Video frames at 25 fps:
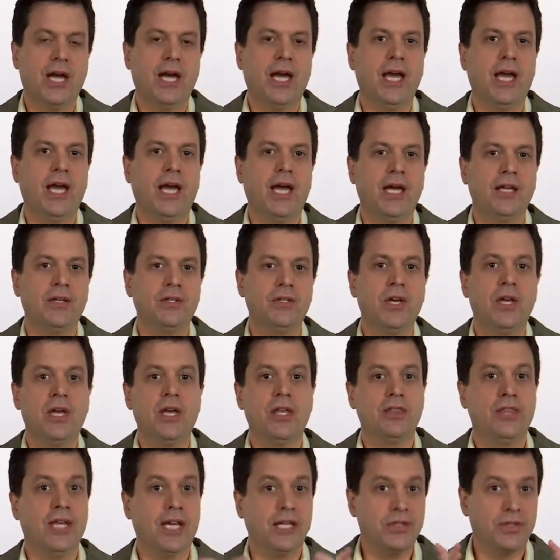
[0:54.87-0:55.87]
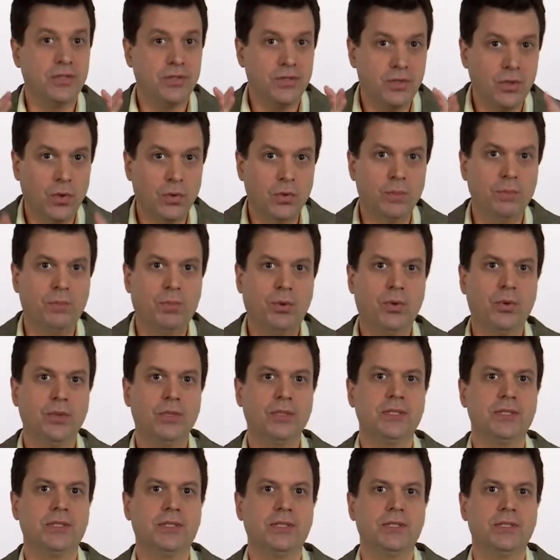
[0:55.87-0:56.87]
And that's so
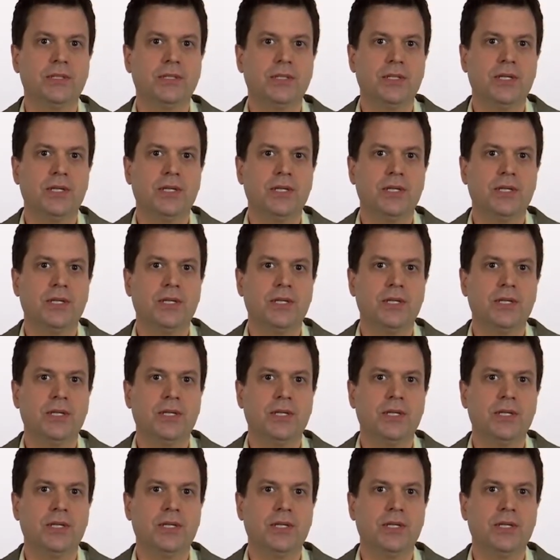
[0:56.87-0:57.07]
important